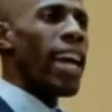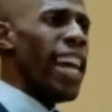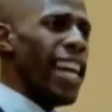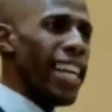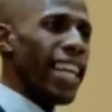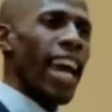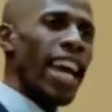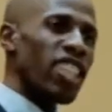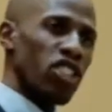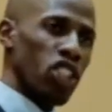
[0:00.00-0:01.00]
He
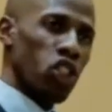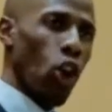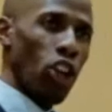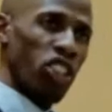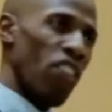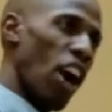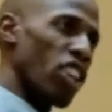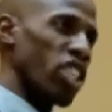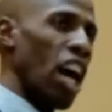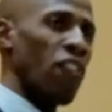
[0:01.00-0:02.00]
is the source of
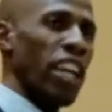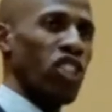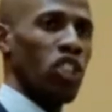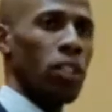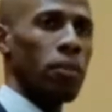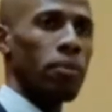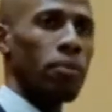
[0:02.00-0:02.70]
our salvation.